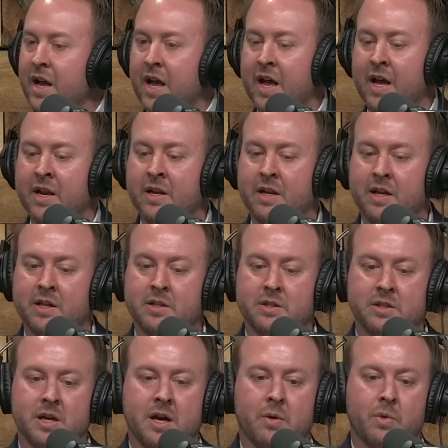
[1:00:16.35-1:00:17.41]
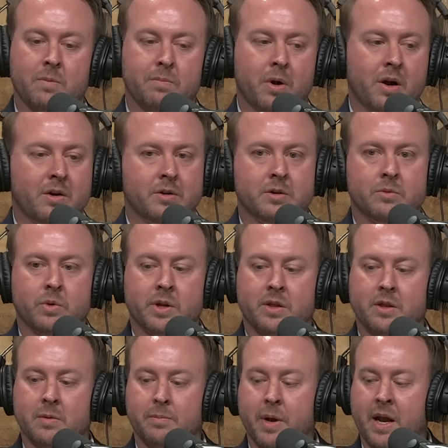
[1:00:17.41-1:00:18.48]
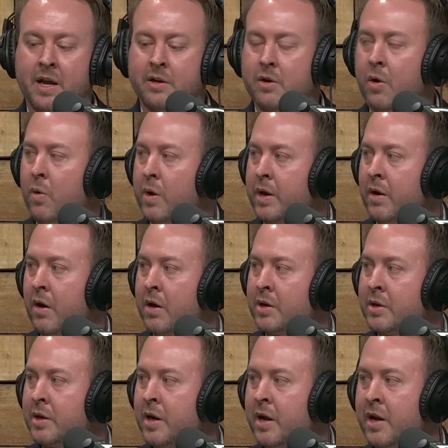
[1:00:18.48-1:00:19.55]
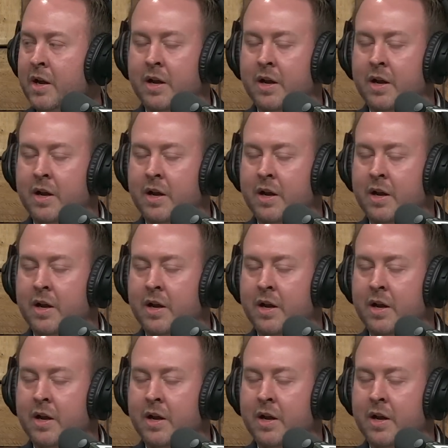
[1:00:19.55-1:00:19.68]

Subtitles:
And it's we partnered with the band OAR,